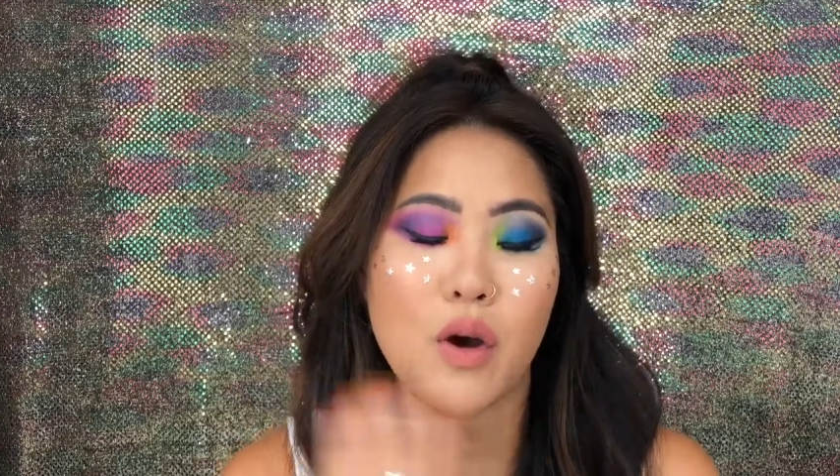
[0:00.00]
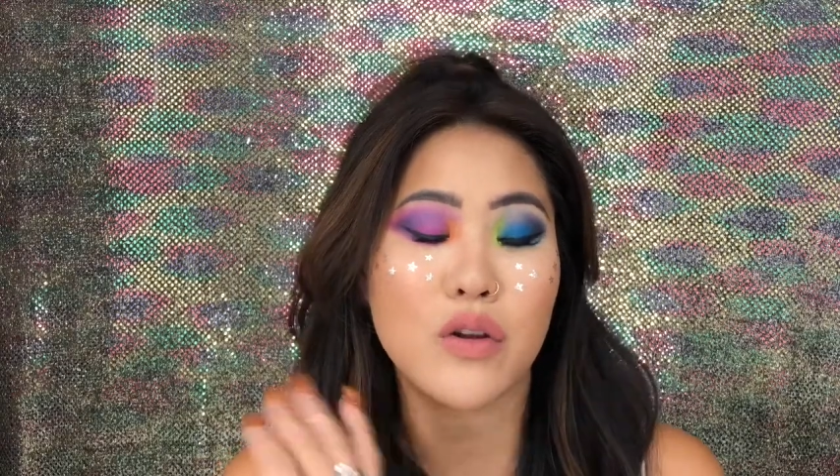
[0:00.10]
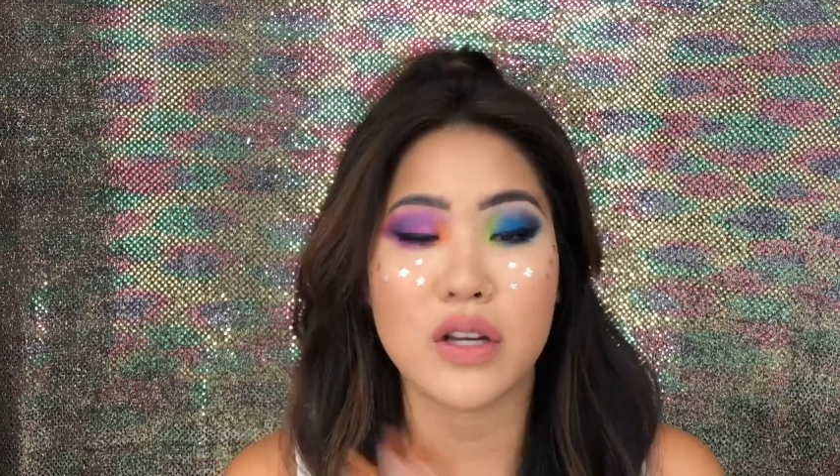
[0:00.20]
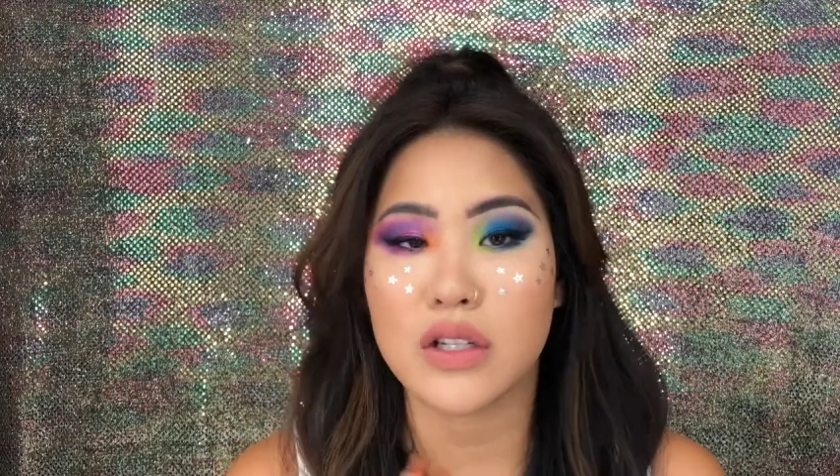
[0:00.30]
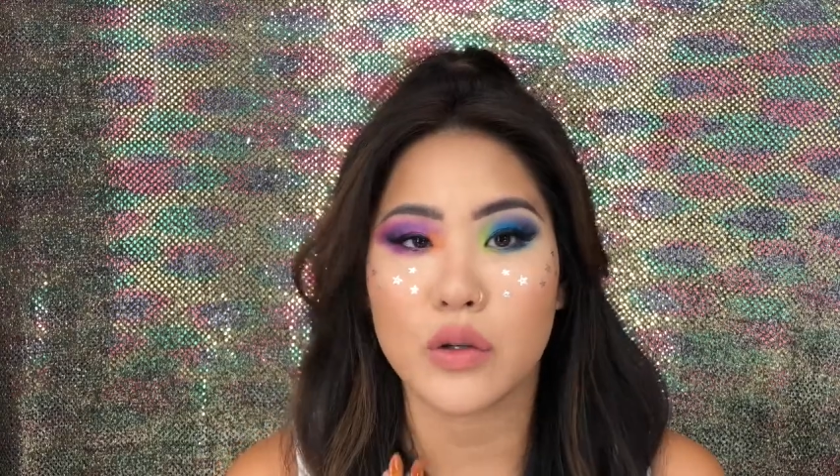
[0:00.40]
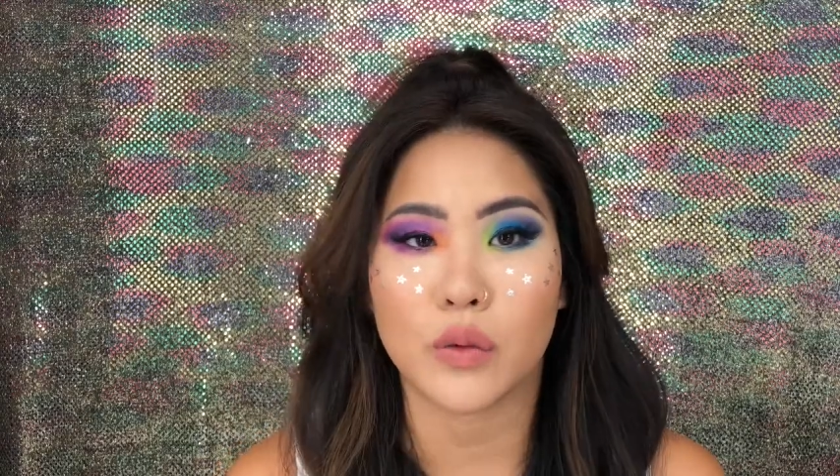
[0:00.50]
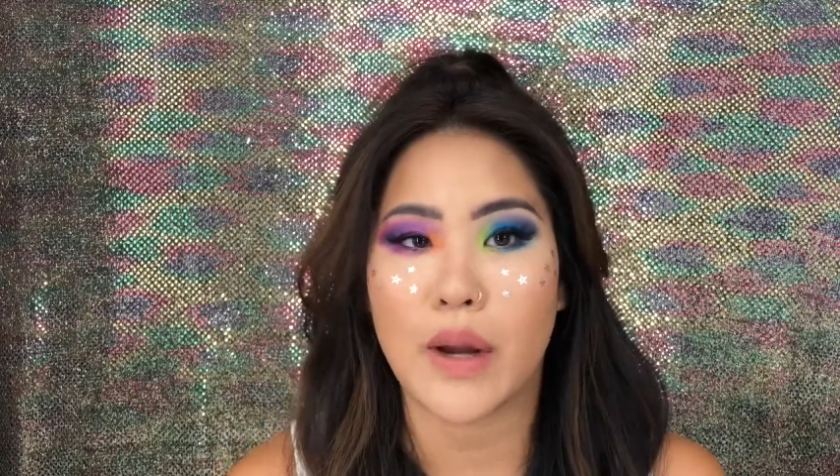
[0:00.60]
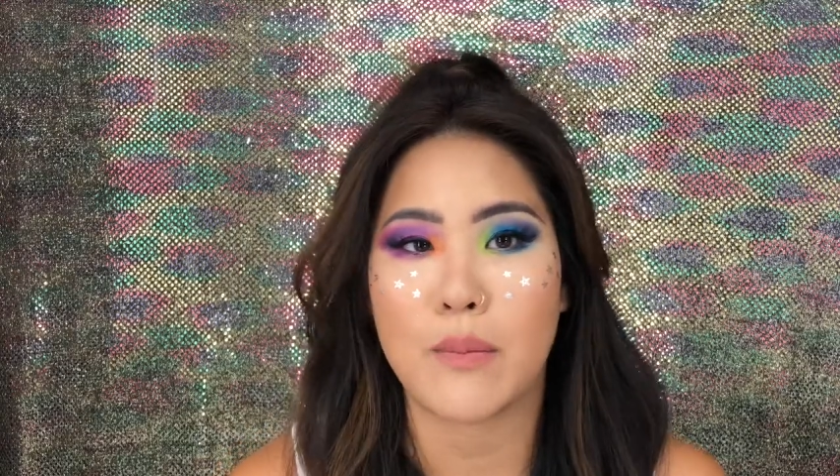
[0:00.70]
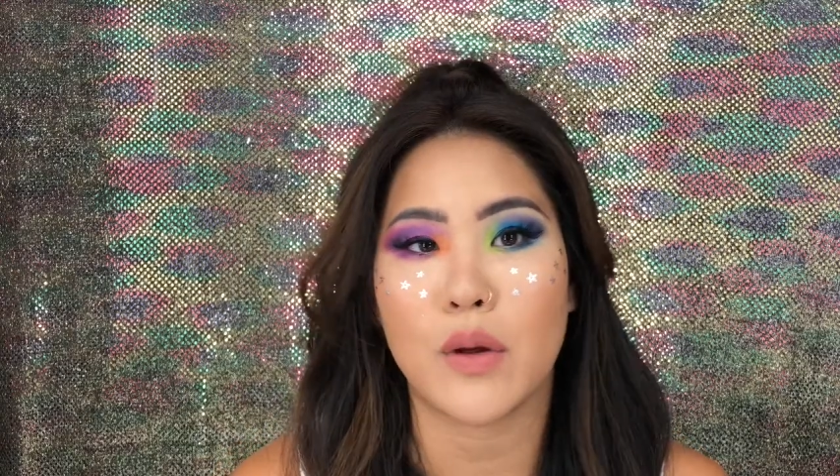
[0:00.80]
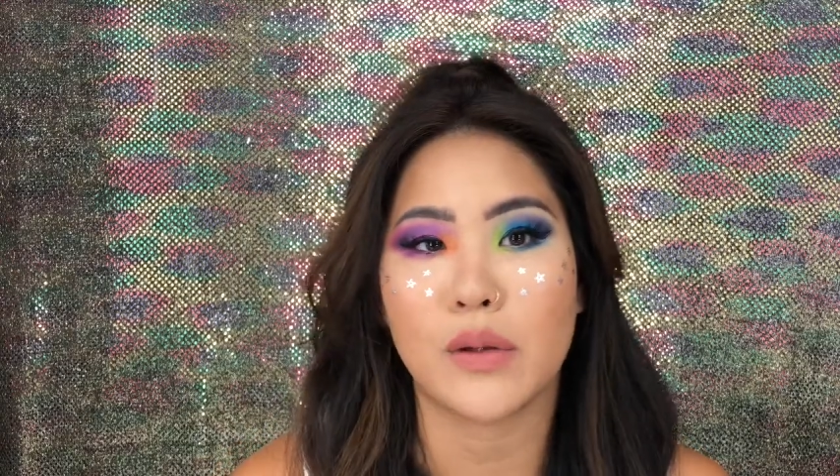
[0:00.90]
and you can do a
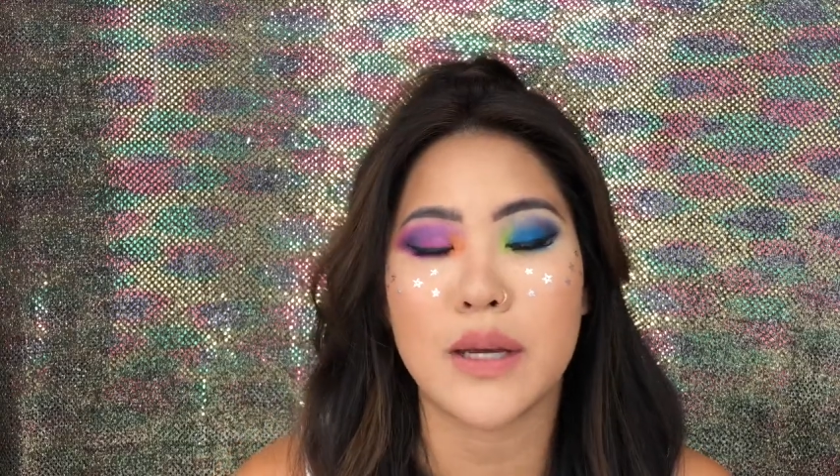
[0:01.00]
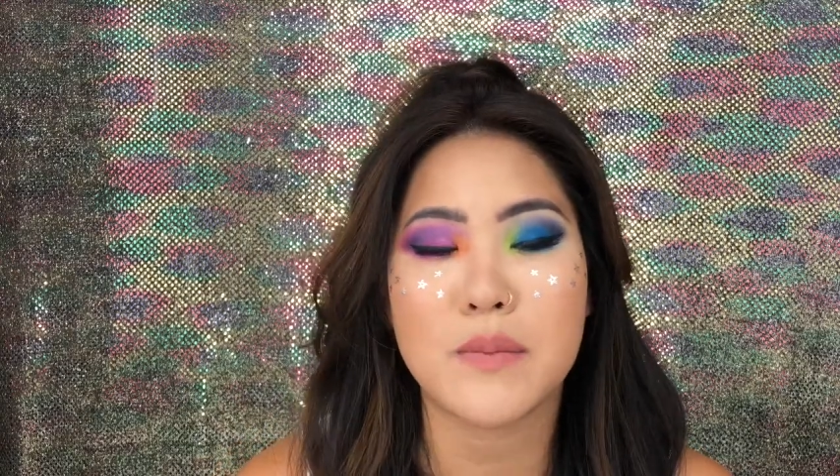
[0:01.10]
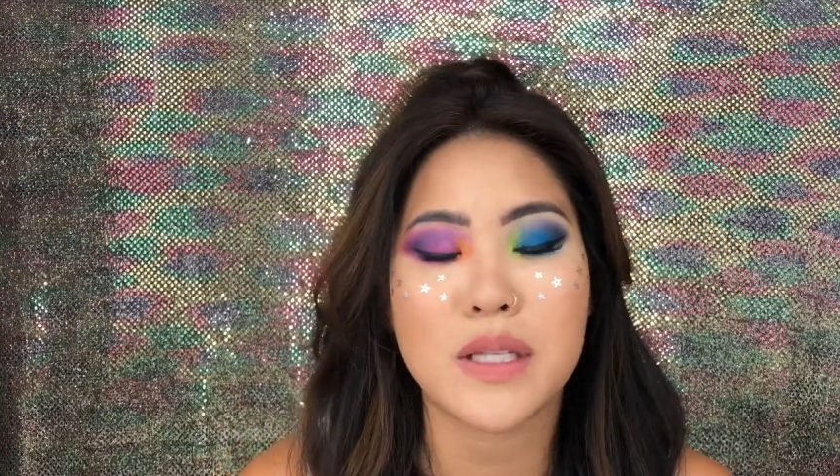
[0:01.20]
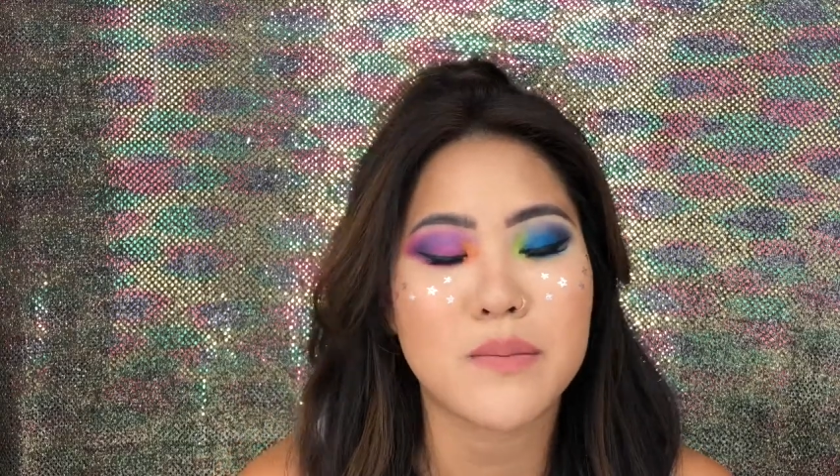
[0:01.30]
rainbow lips.